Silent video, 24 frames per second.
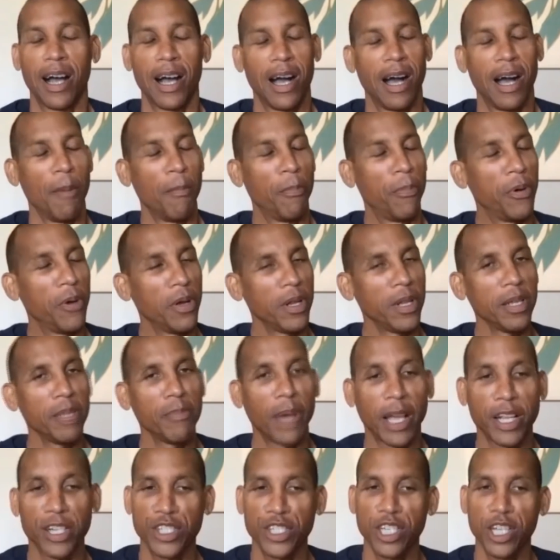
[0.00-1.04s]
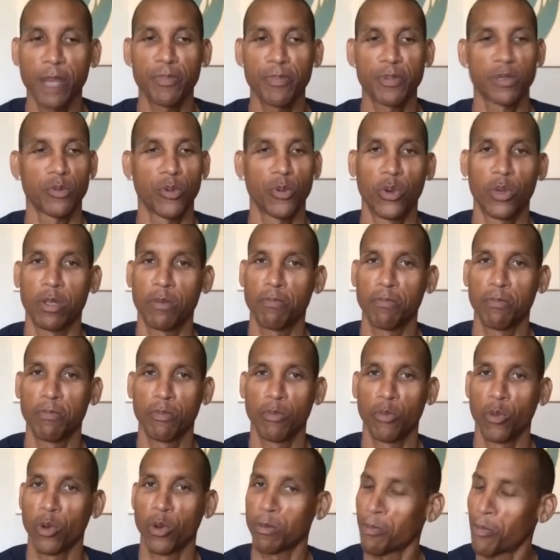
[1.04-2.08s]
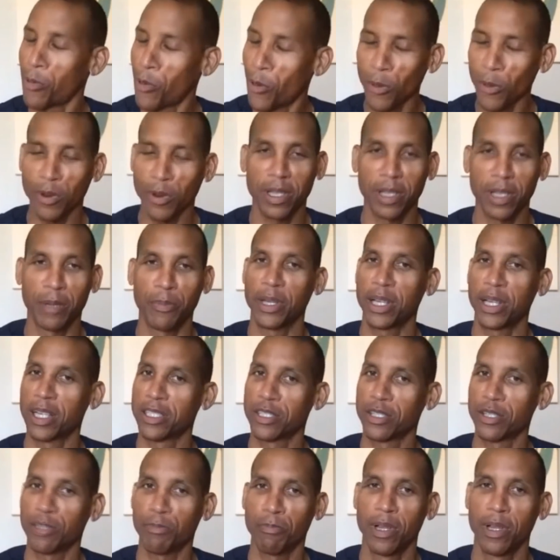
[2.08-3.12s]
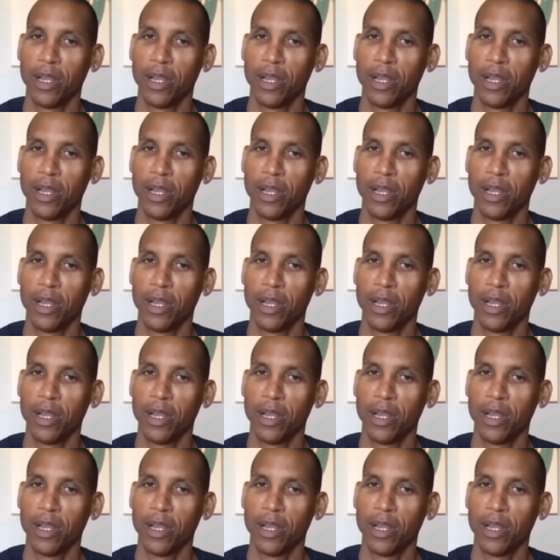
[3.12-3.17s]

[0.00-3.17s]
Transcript: I'm putting my chips with with Portland because they're